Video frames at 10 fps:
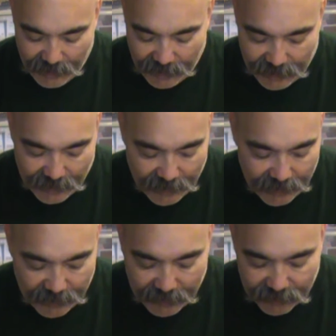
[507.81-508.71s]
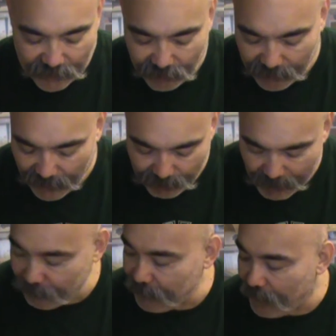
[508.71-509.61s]
And he said, okay,
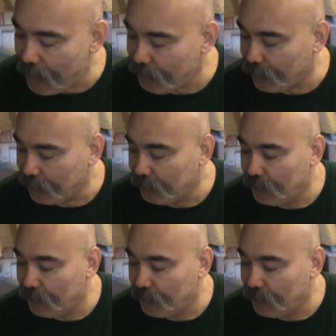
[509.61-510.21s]
make me an offer.